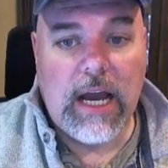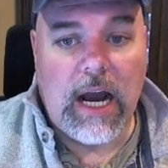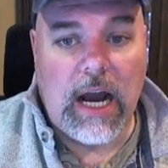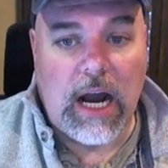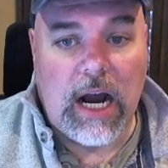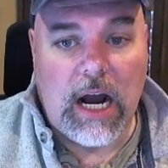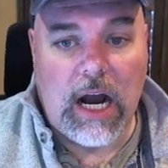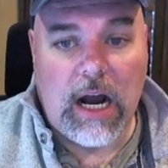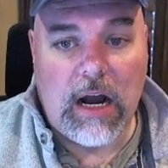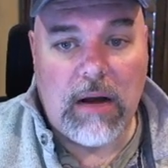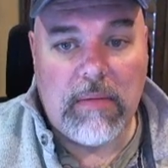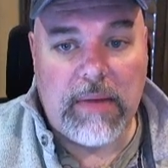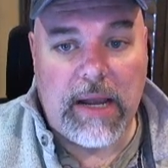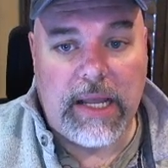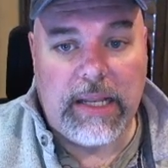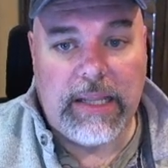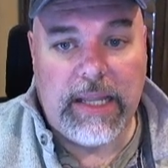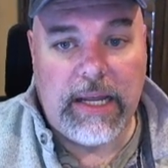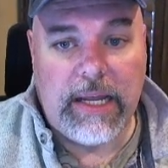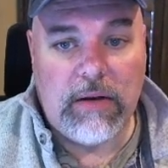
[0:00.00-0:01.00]

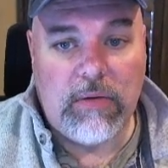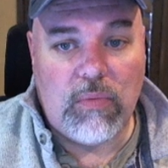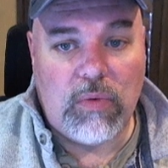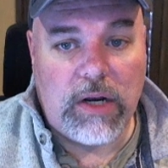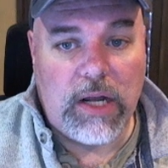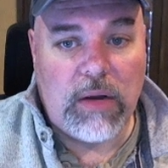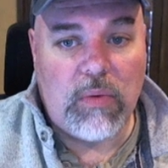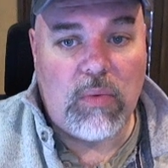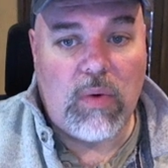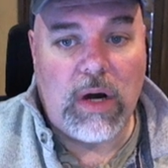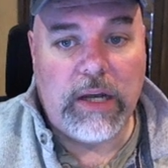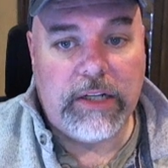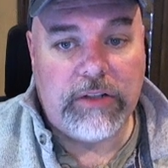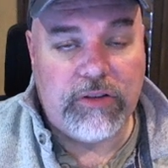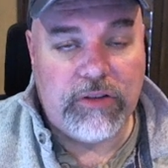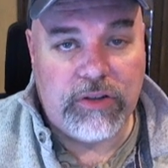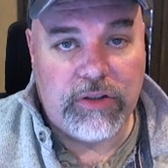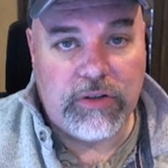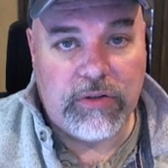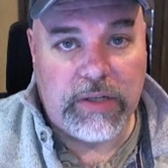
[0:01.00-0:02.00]
And then what I wanted
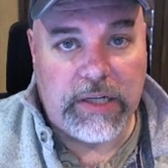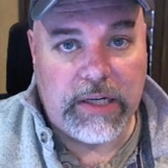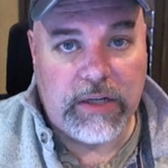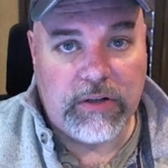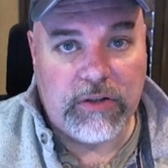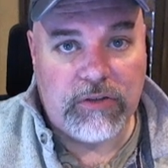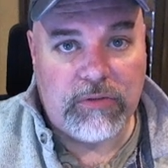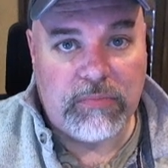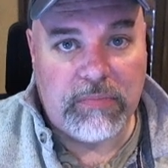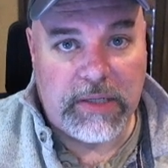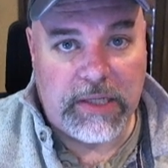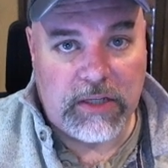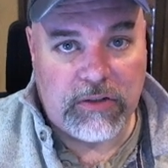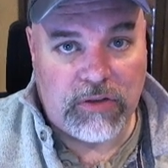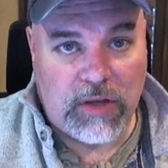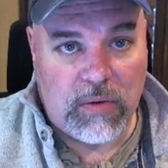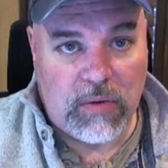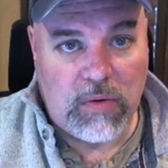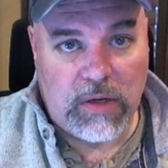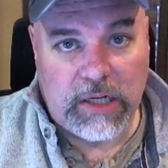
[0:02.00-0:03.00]
to do here is,
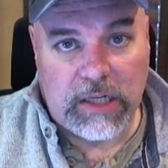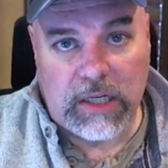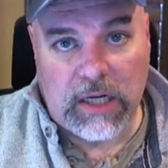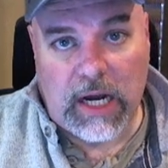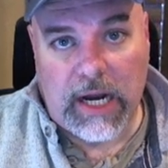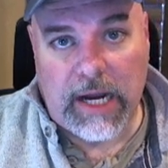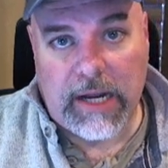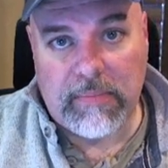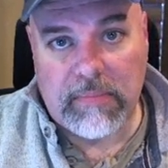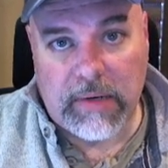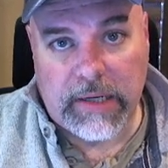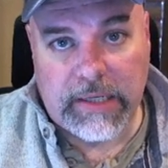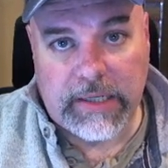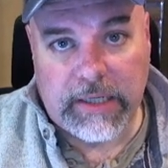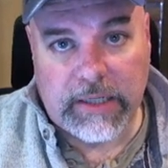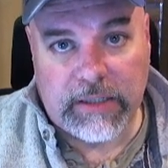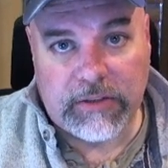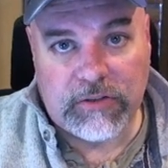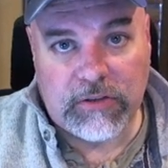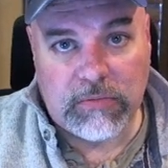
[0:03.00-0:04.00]
because I want to guide my
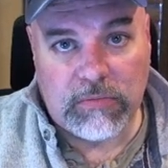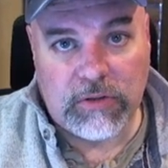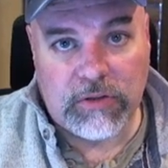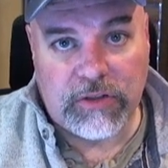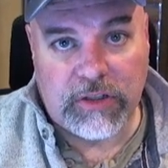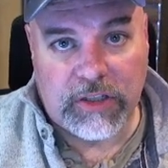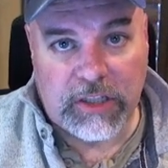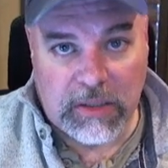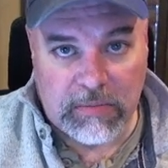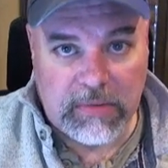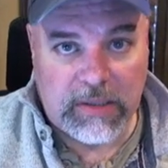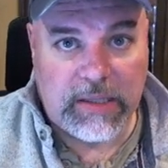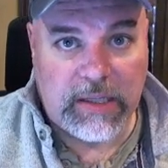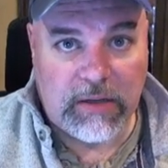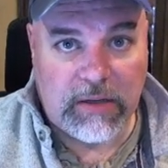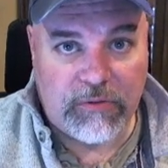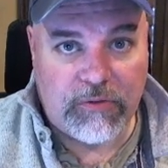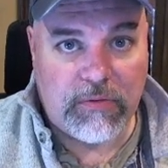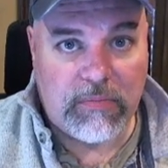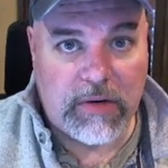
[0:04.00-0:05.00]
customer to give me the
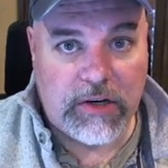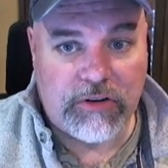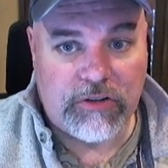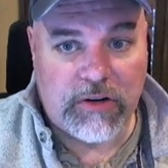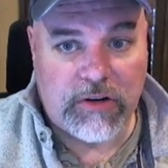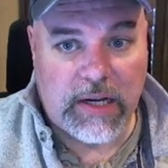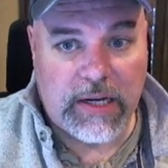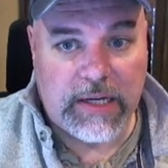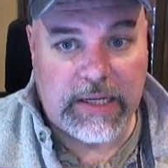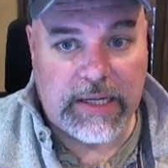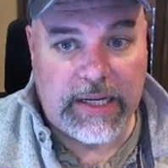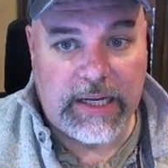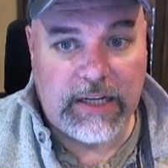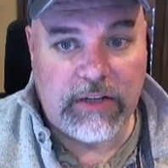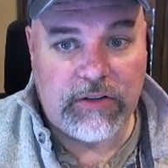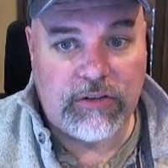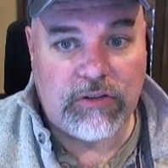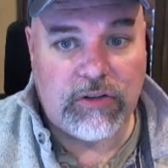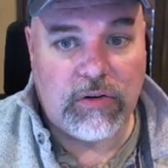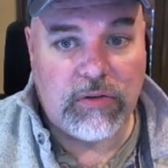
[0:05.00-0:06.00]
information I
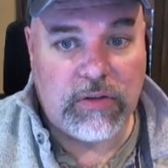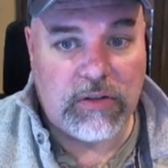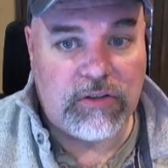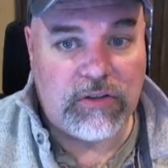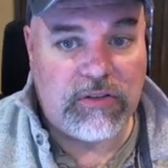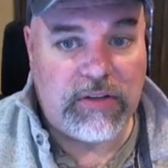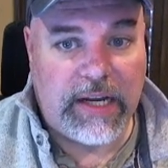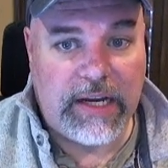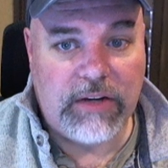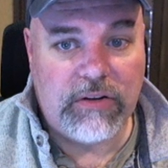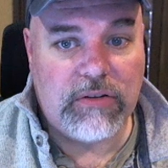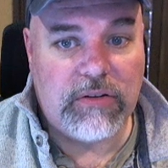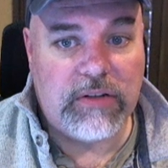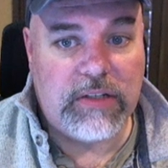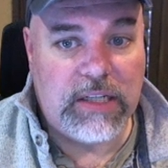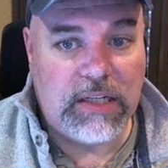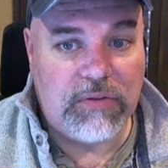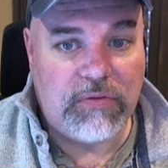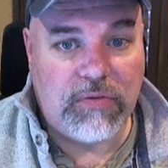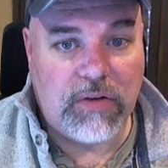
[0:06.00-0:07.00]
need, so the standard
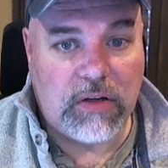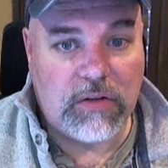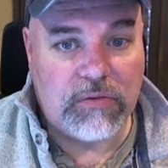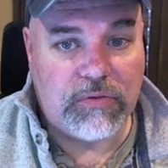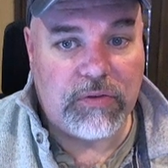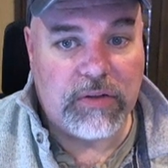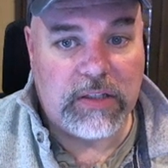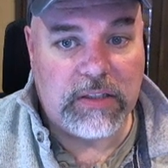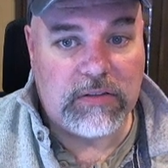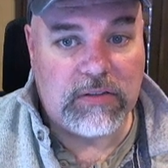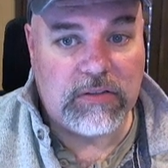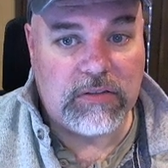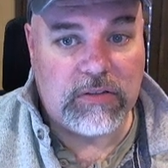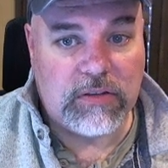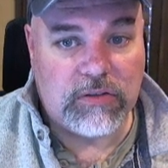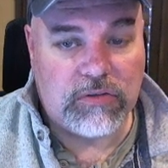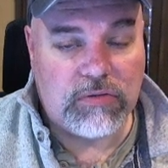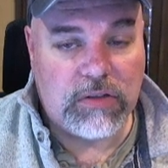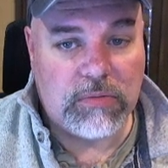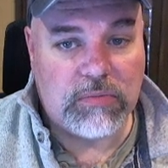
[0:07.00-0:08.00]
default for this is
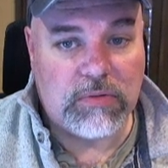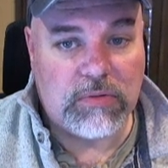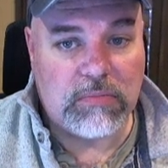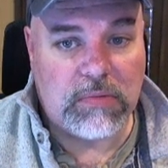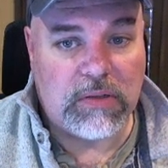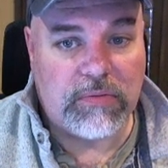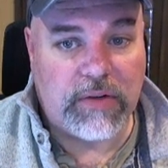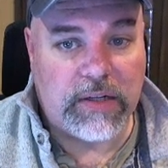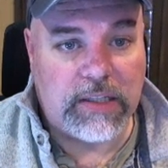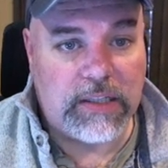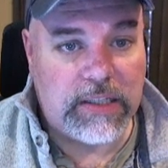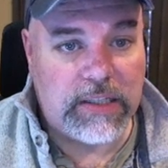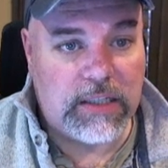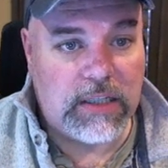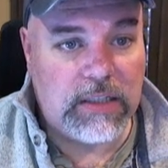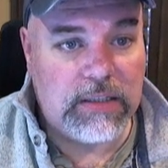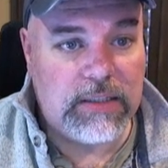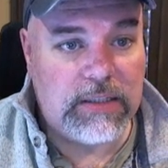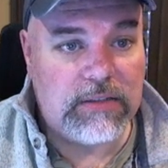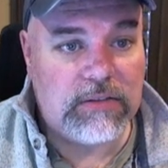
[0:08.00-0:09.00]
description, but if I click
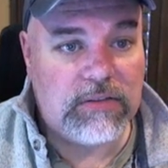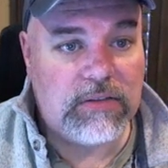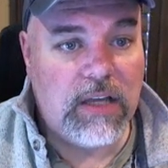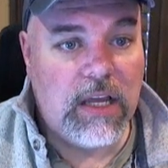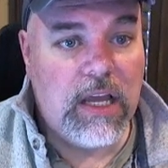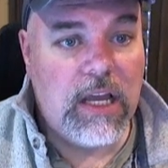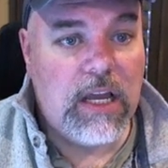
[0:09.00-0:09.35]
on this,